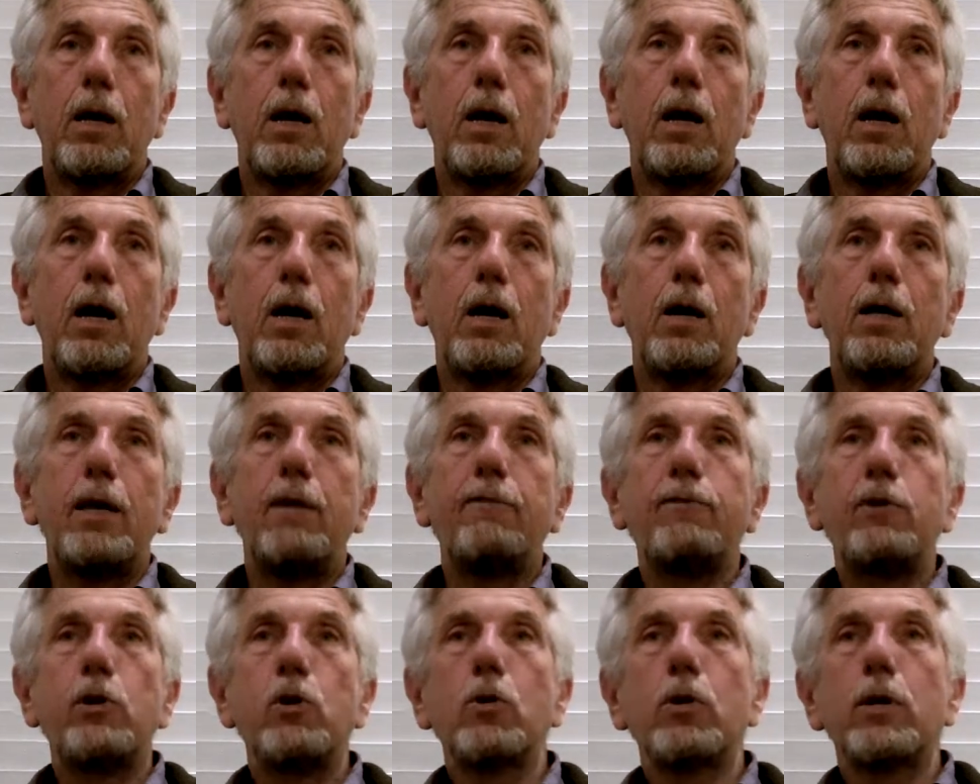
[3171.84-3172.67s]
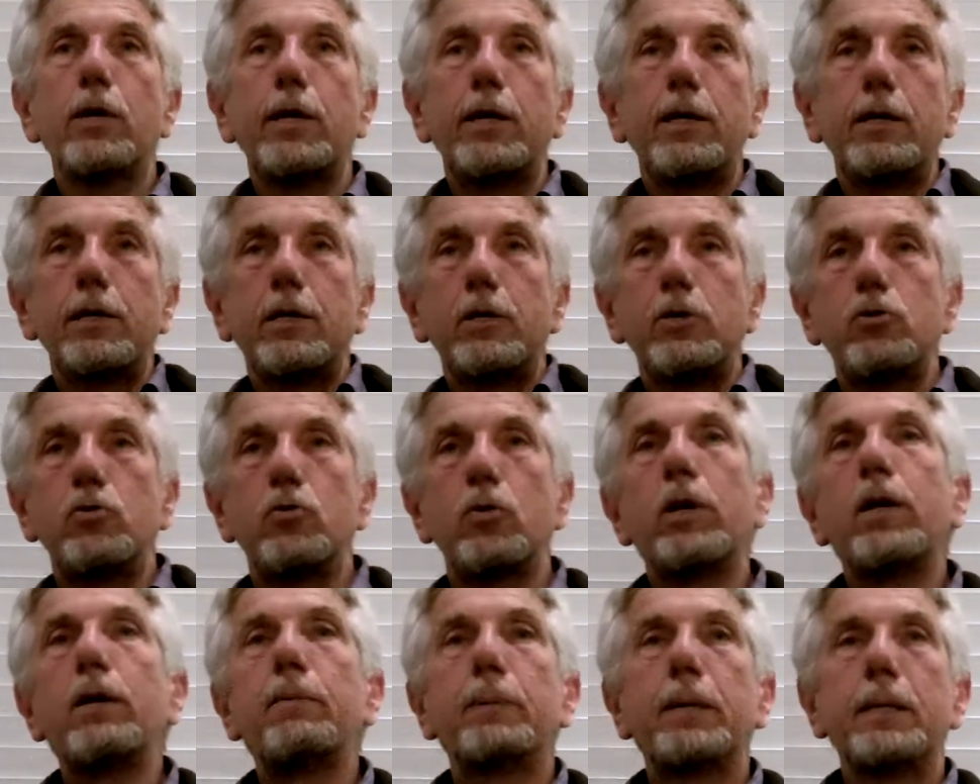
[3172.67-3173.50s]
Uh, if you're in the
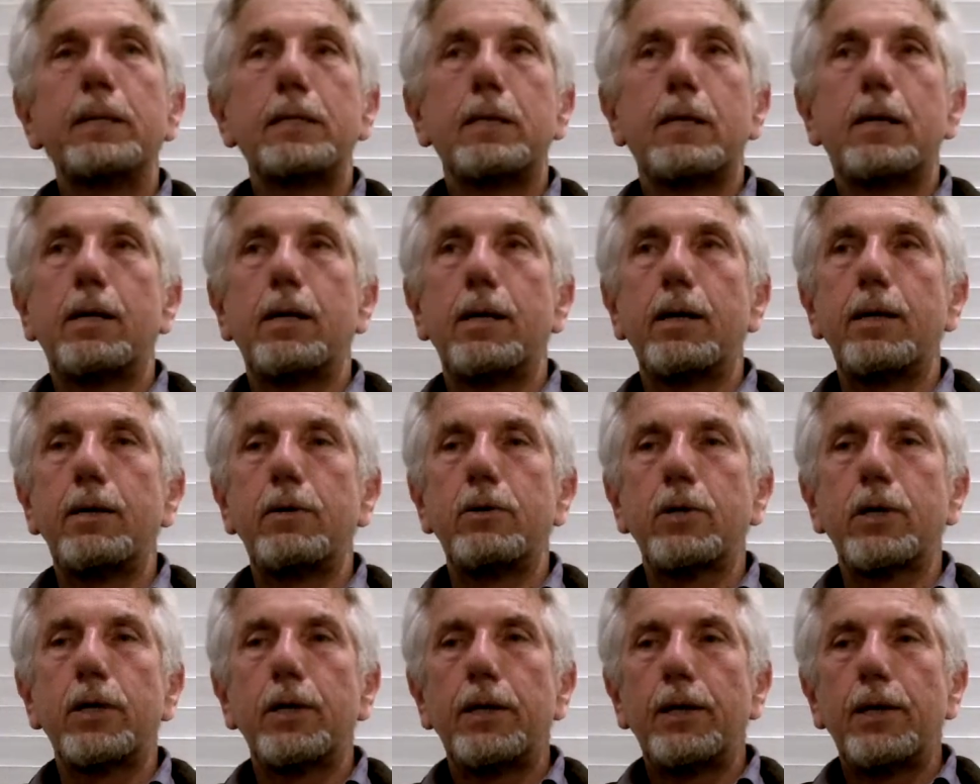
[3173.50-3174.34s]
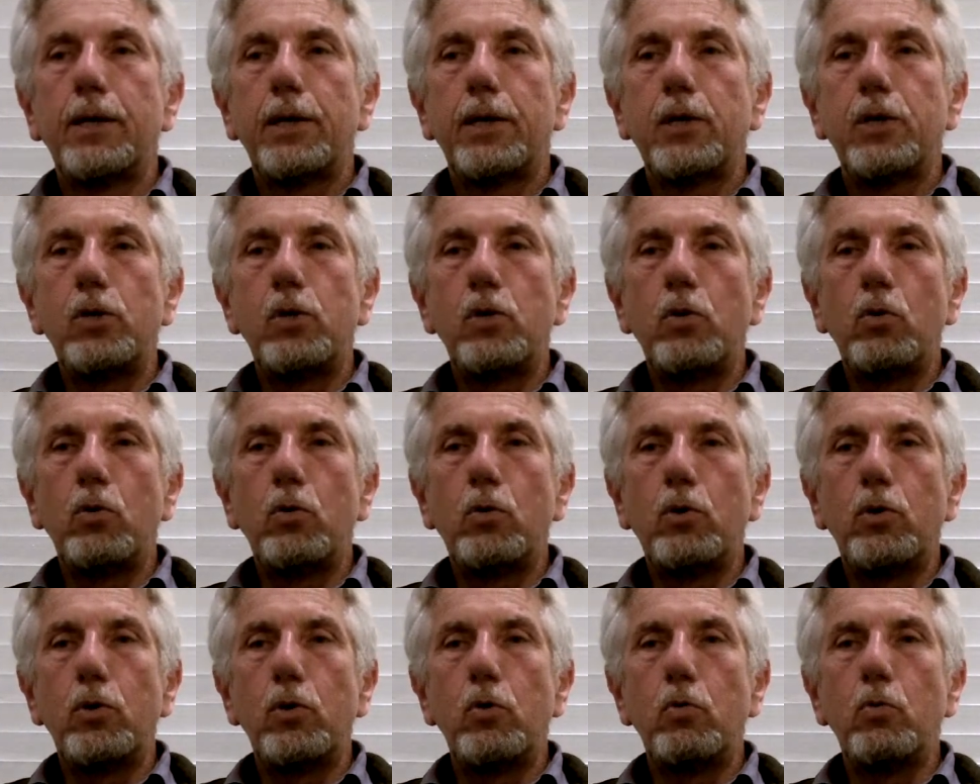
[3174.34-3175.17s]
dream at night,
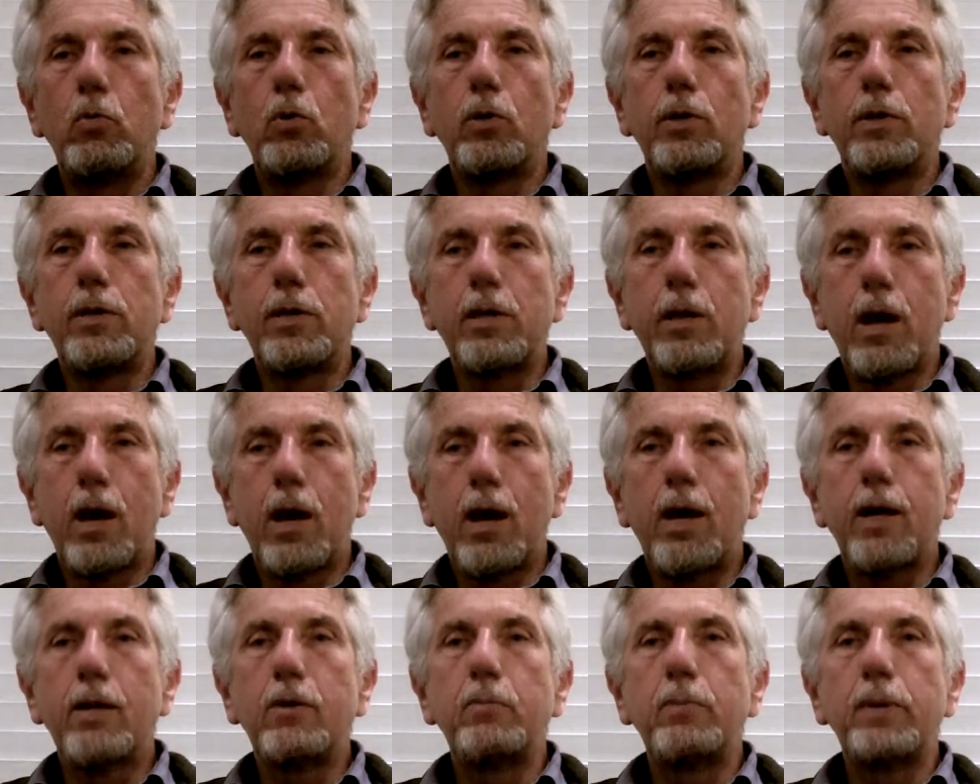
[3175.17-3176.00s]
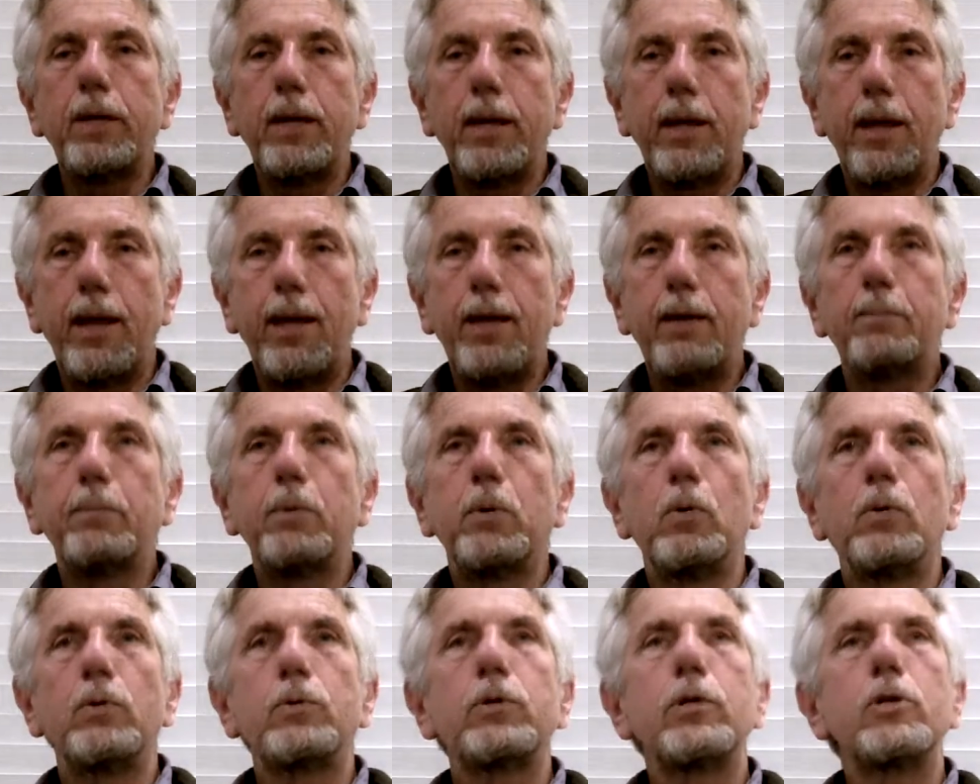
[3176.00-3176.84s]
you, you will not be
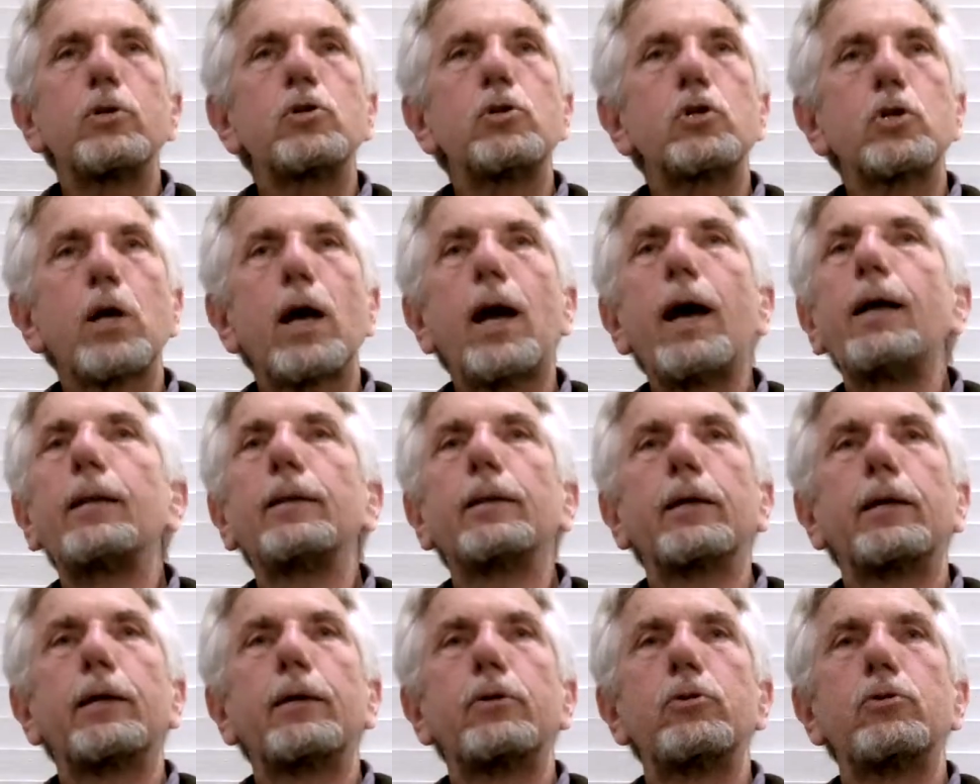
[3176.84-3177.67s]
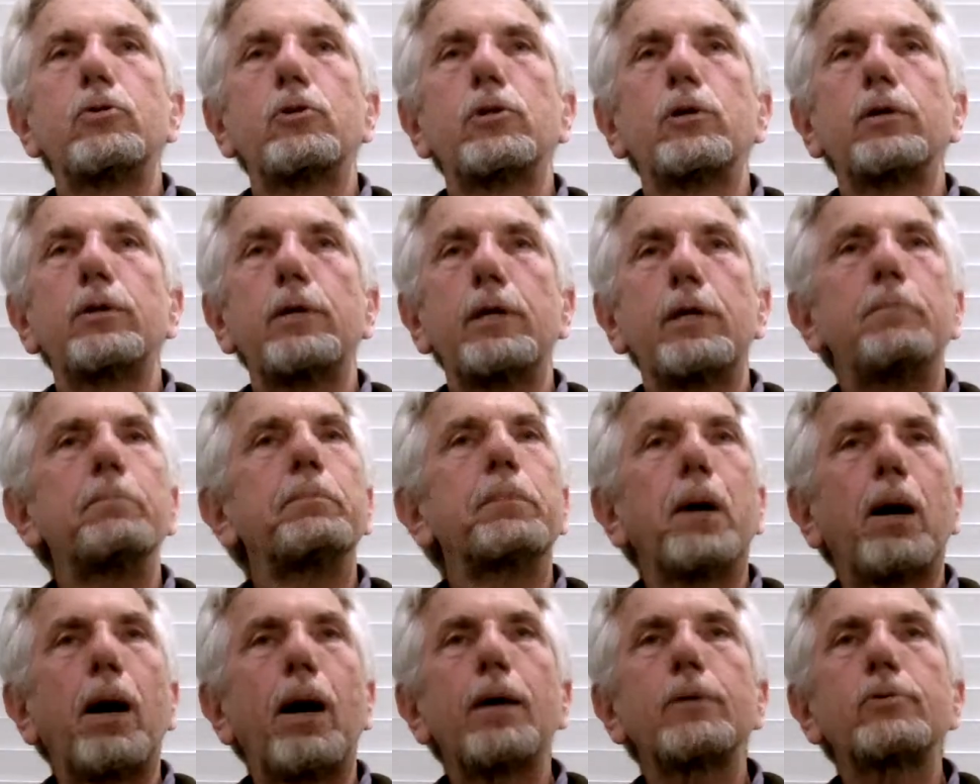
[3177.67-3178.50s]
able to challenge the
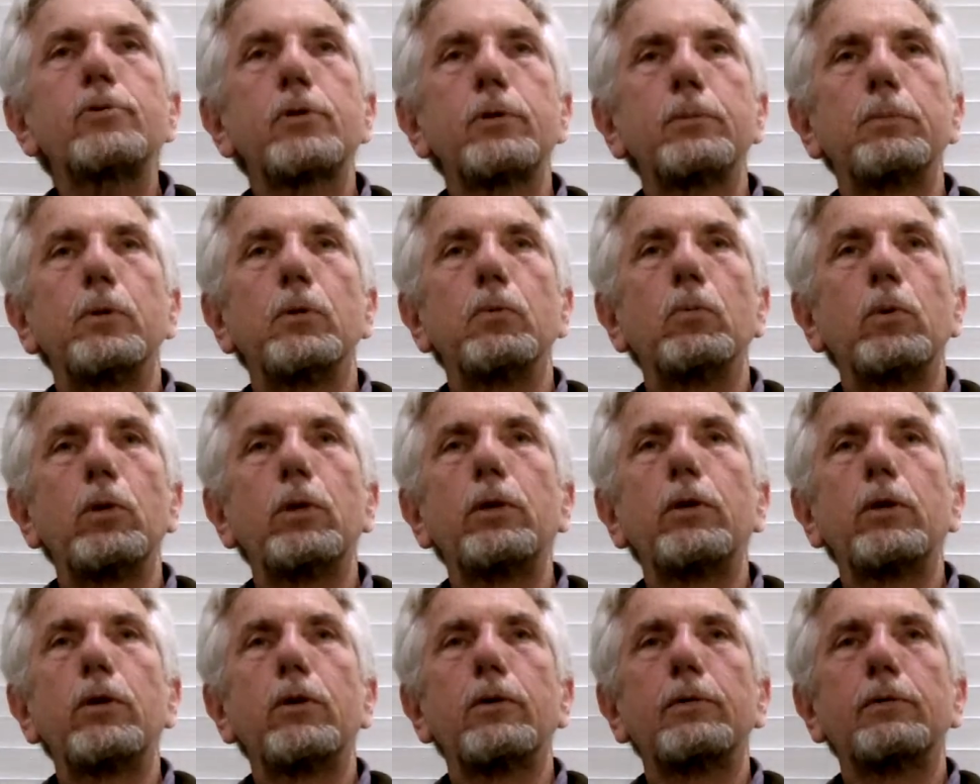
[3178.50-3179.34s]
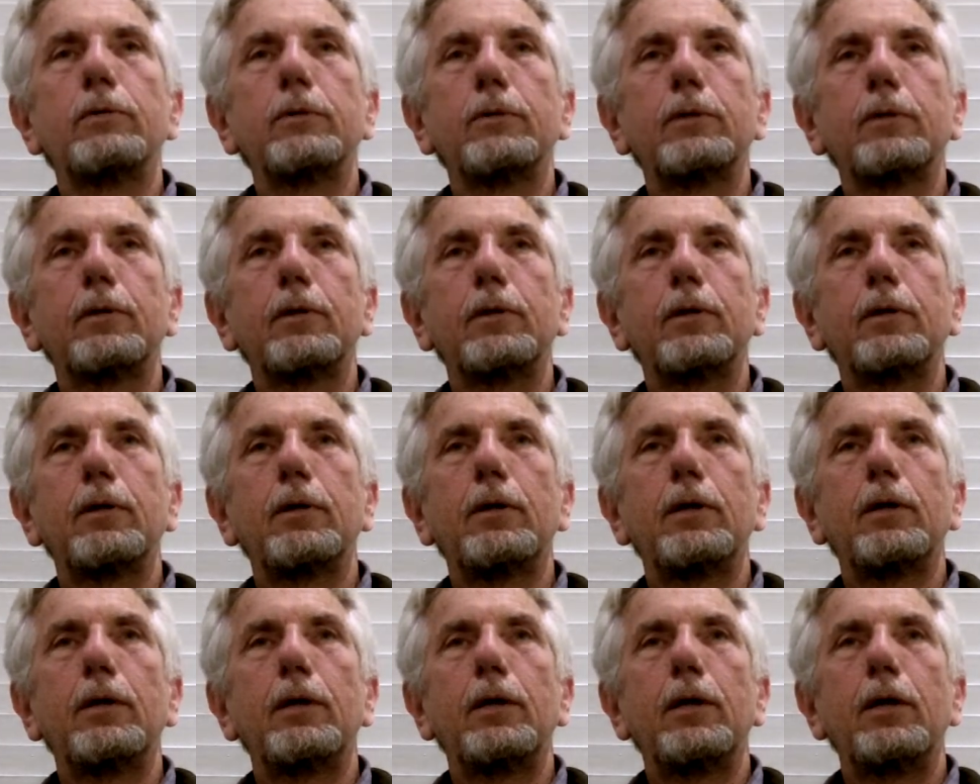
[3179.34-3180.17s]
impossible, will you?
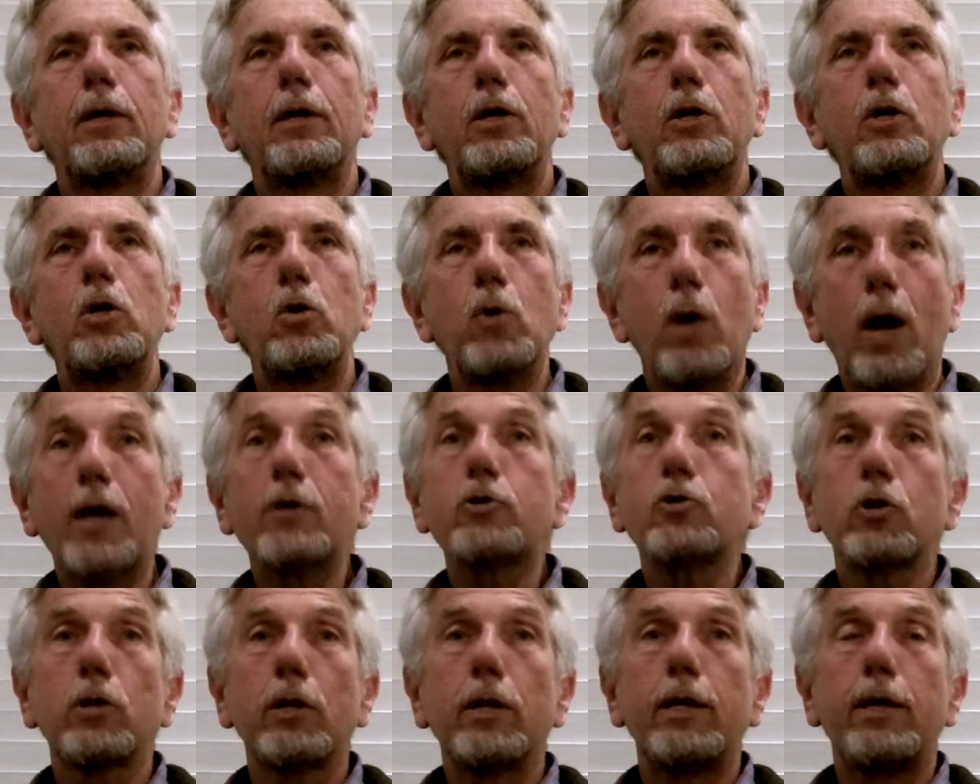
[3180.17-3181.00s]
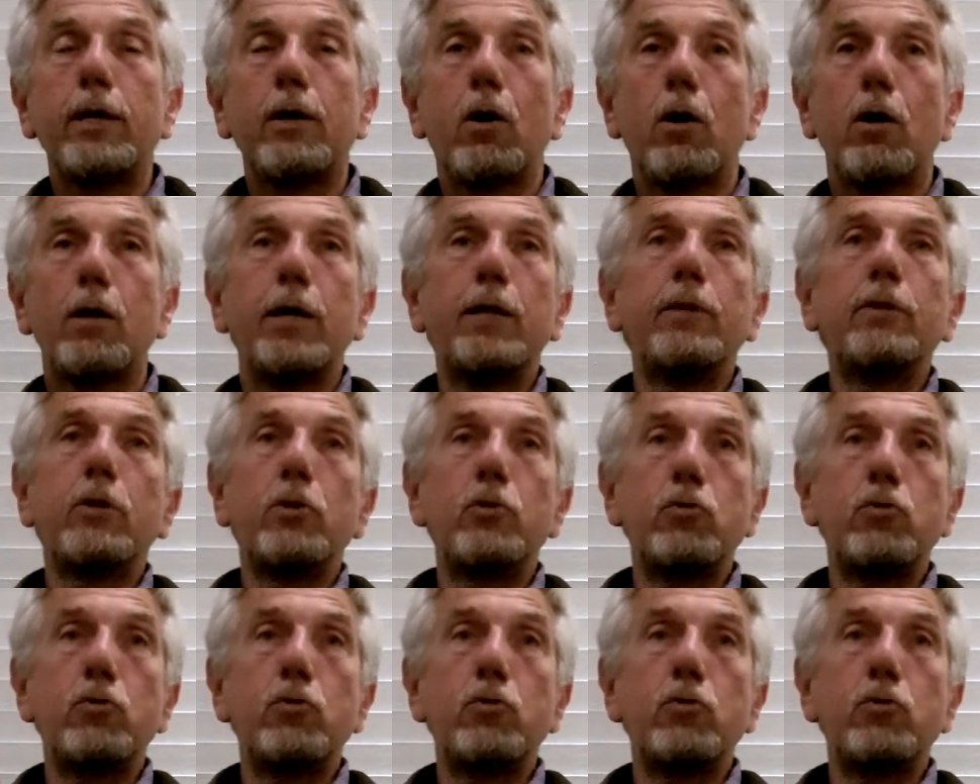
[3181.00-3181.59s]
You actually are in the